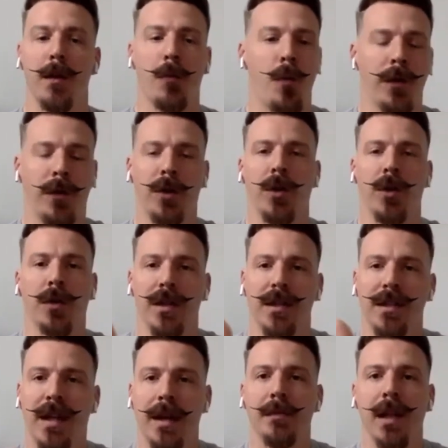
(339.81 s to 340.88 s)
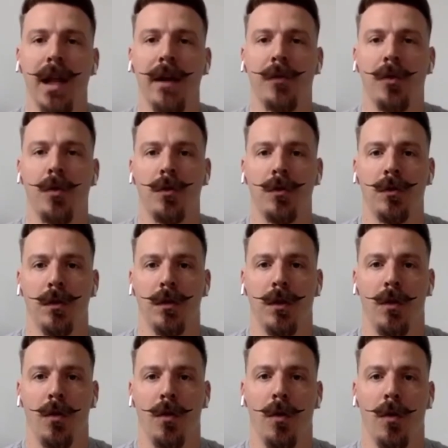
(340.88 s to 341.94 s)
whether you're the same level
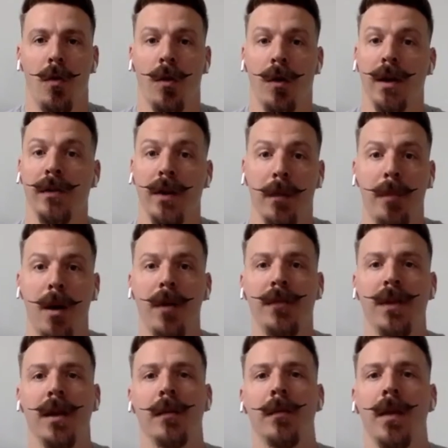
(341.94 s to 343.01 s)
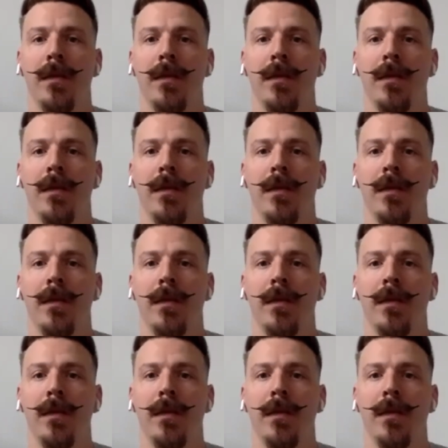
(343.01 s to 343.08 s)
or even above them,